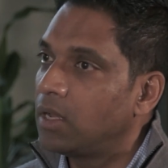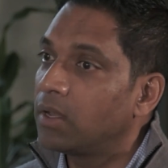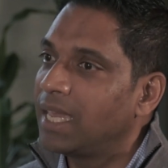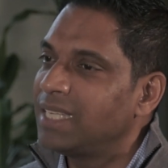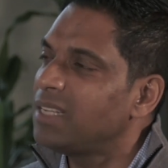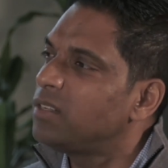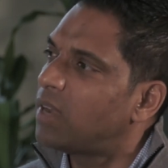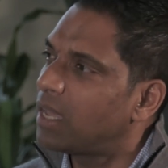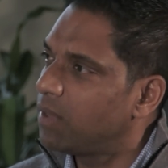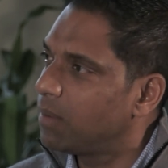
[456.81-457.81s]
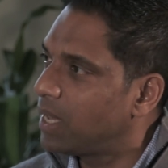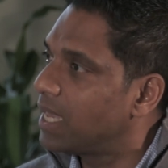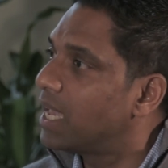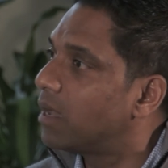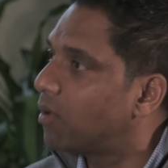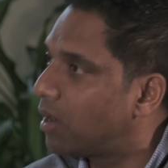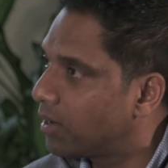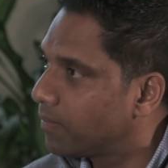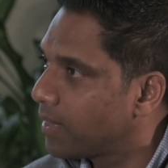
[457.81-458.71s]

okay, is it driving my ARR?